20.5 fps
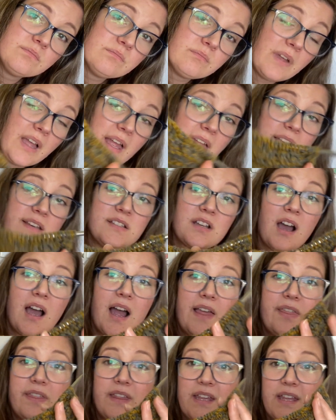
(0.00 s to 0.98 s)
And I
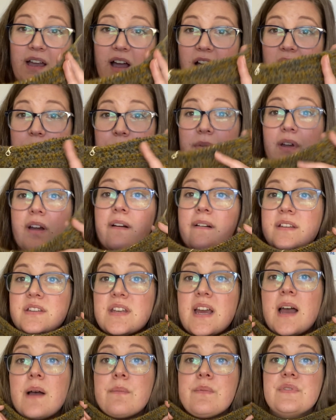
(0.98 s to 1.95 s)
think I'm going to
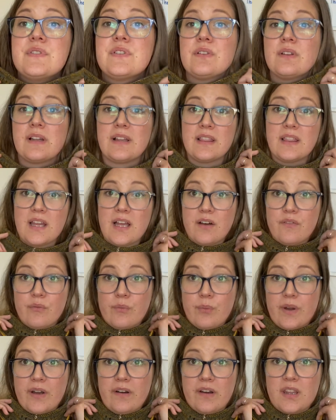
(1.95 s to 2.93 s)
absolutely love
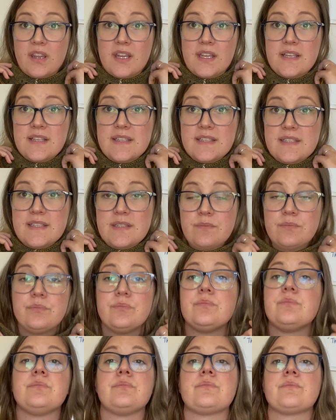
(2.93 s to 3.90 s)
wearing this.
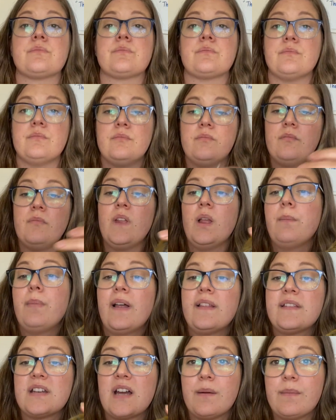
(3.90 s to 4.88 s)
By the
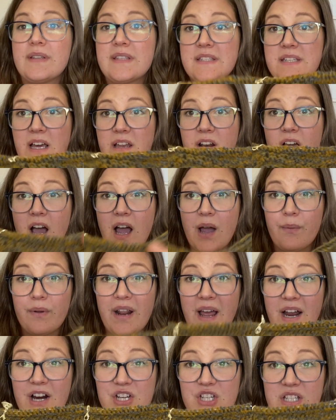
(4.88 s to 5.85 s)
time it's done, I would
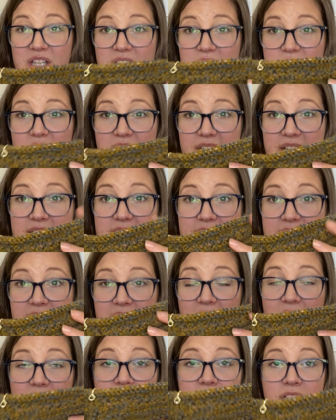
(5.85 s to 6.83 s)
actually even
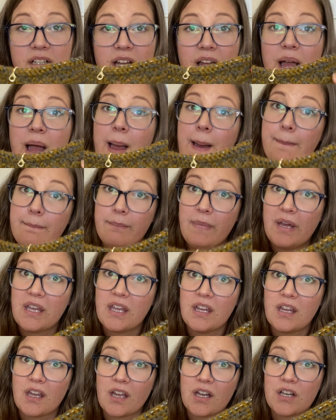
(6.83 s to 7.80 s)
consider
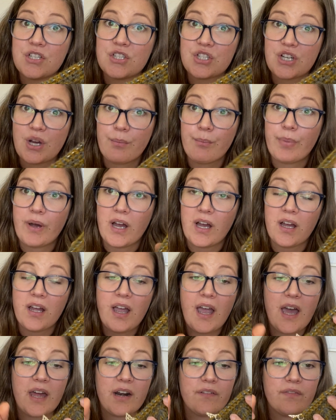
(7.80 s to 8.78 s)
making a jumper
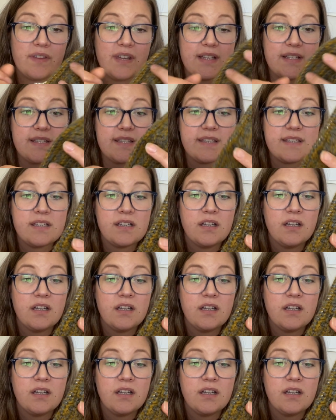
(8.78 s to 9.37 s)
out of this.